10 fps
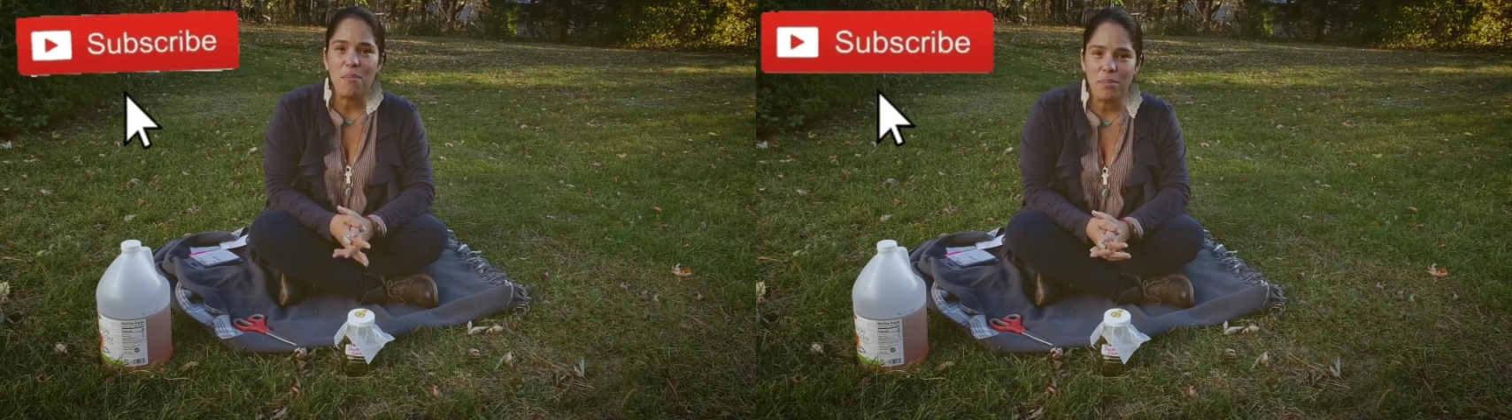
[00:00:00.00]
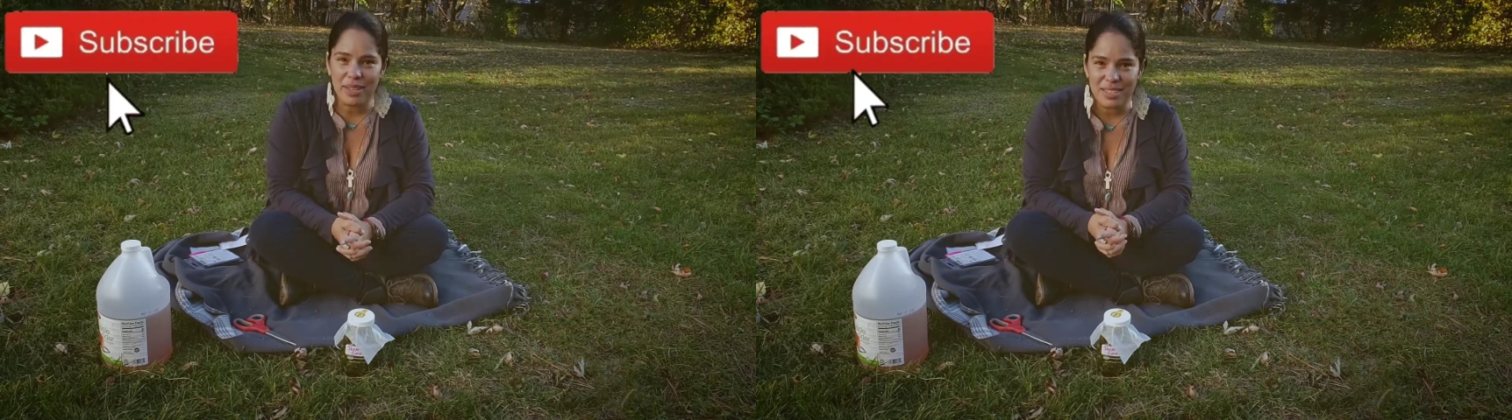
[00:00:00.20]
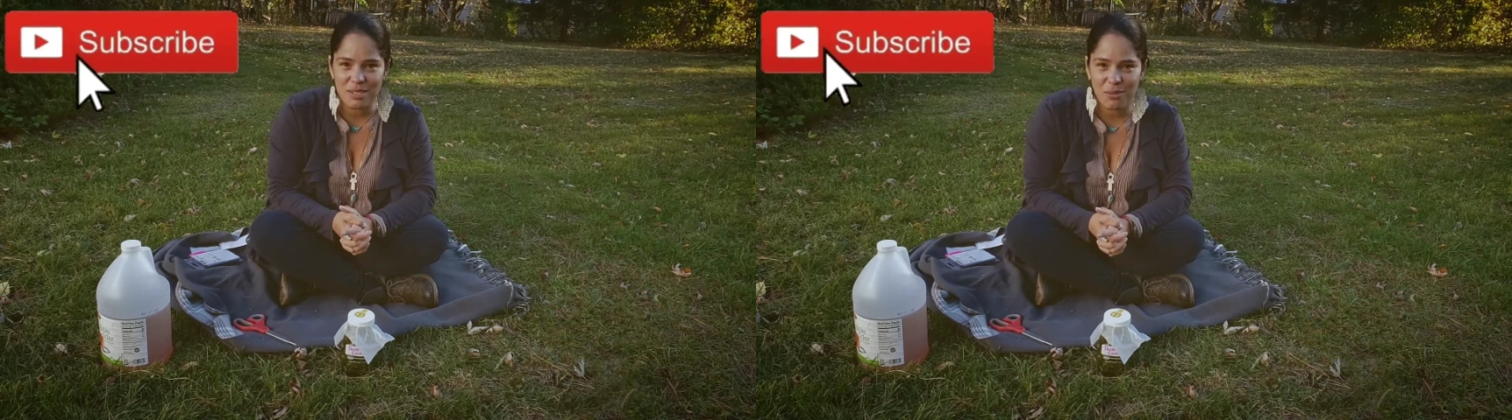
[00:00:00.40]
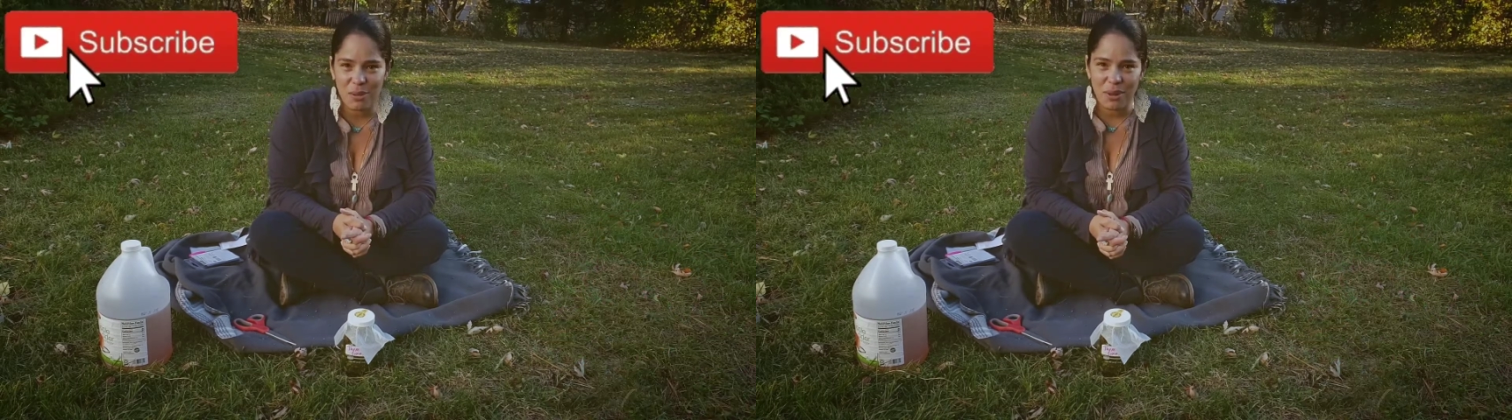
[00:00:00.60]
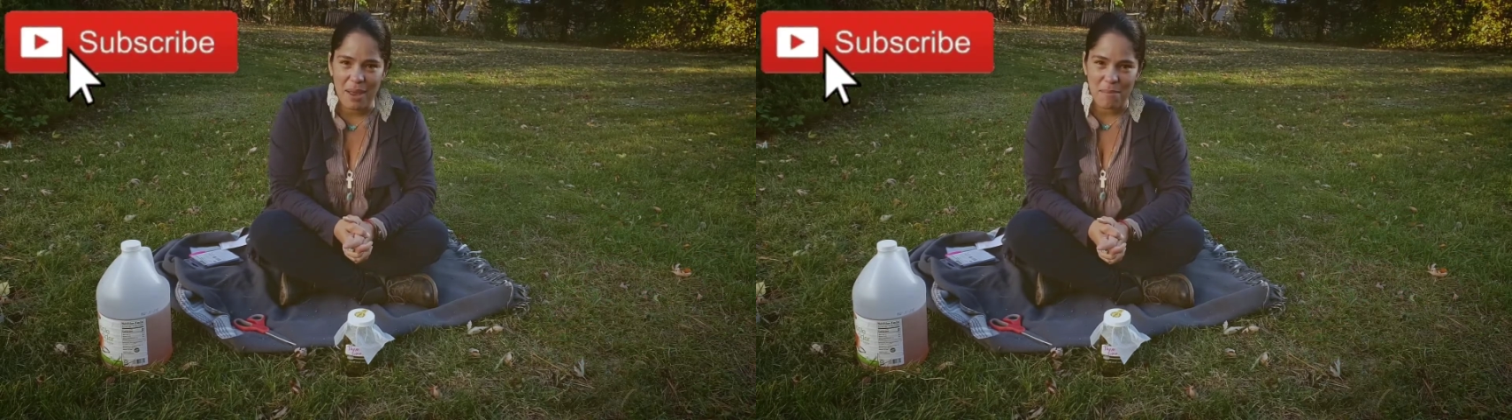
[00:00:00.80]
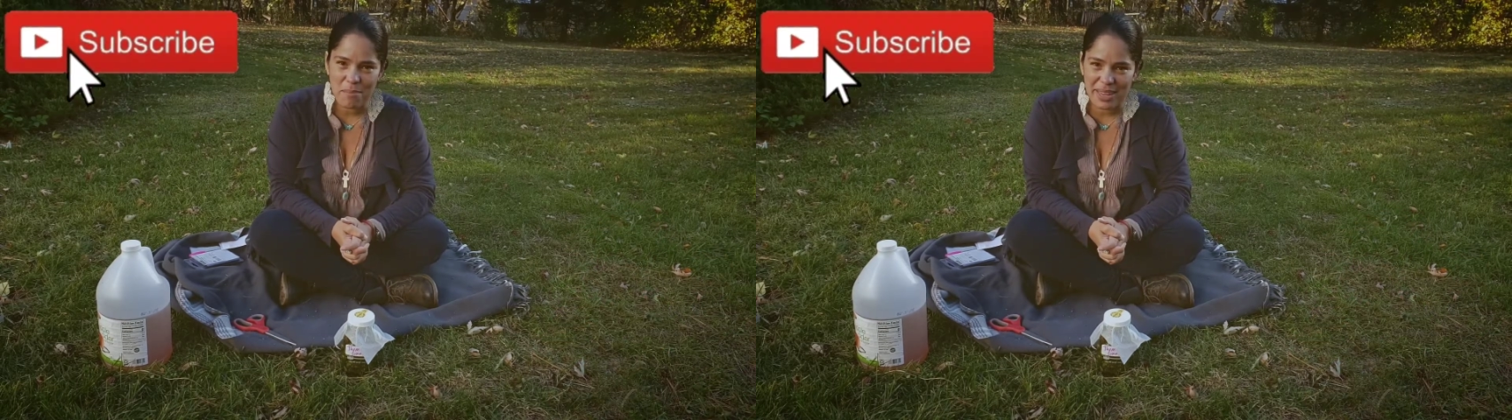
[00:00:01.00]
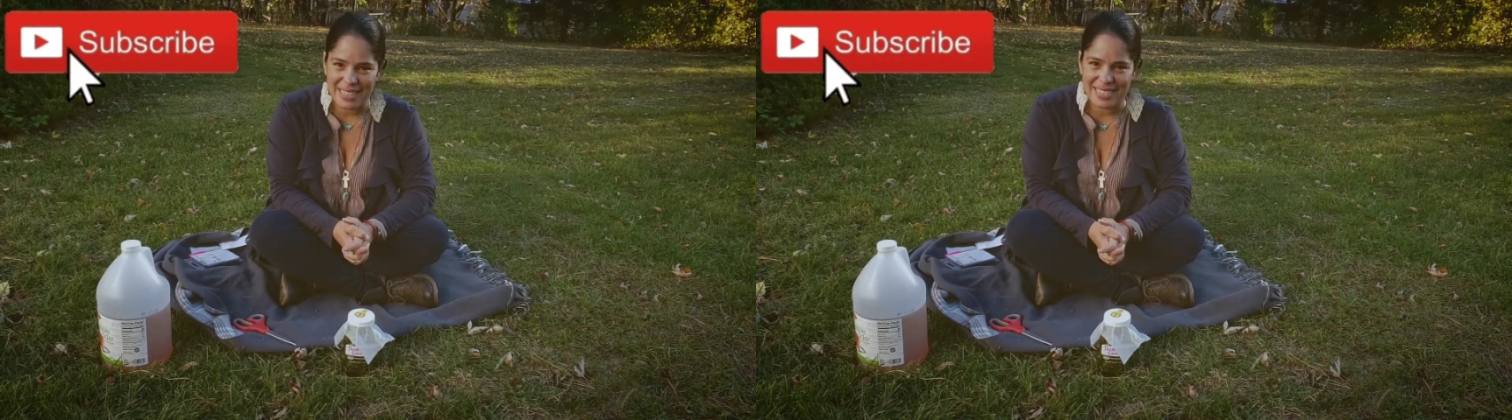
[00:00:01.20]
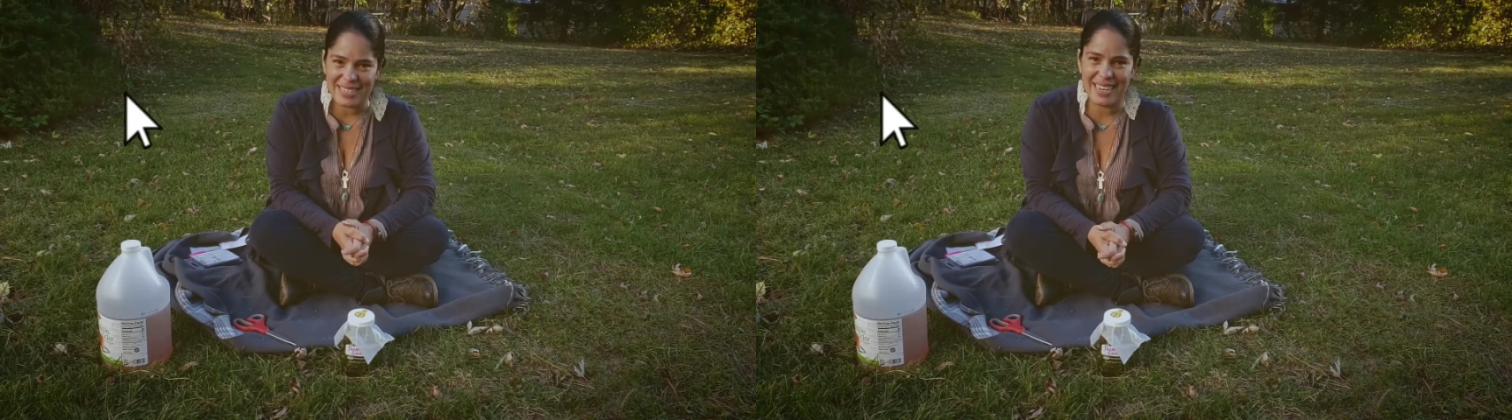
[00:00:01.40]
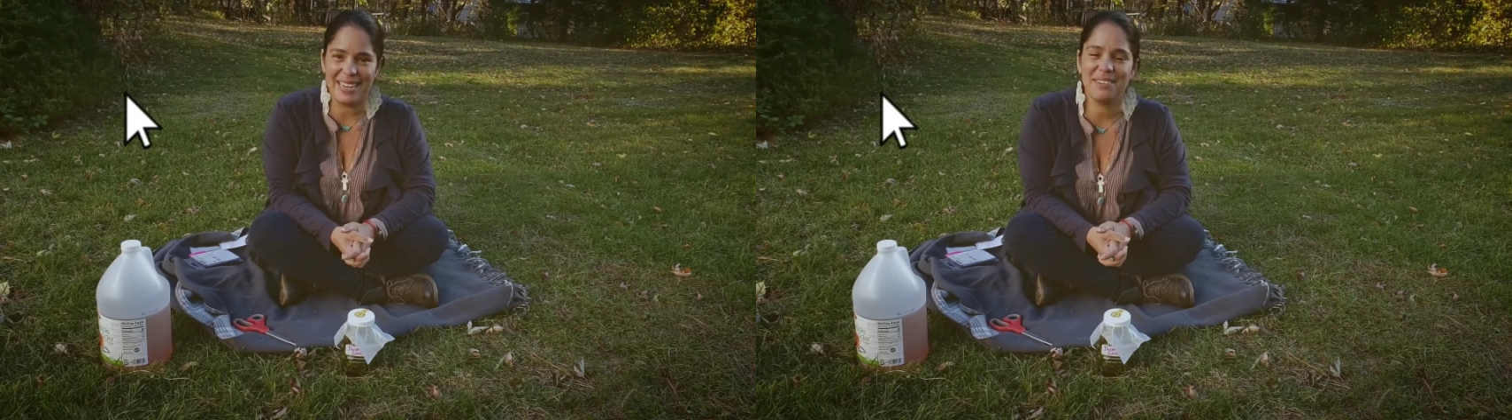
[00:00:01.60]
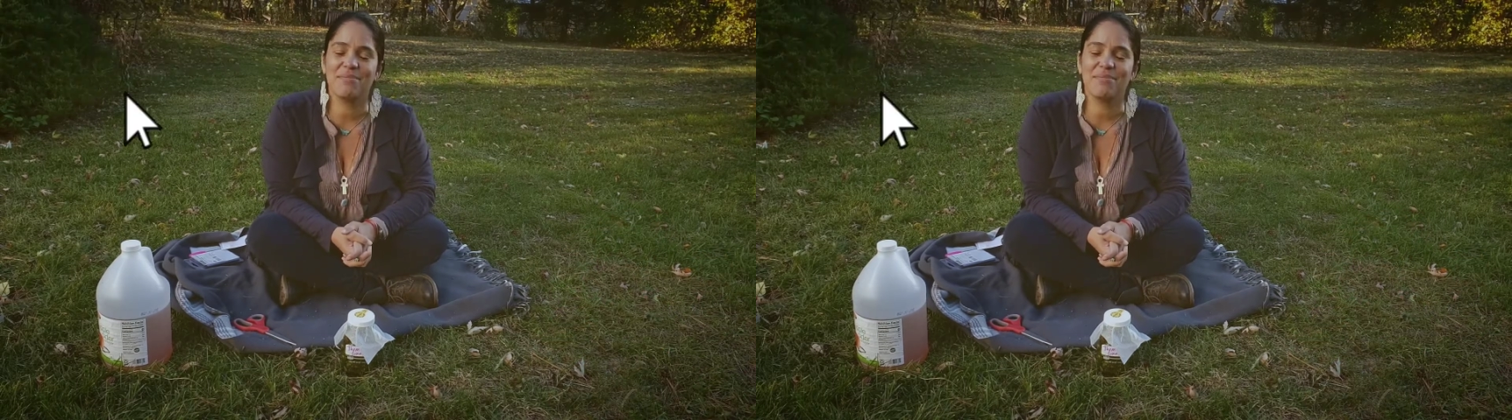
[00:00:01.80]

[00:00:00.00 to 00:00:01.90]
blissful, and blessed day.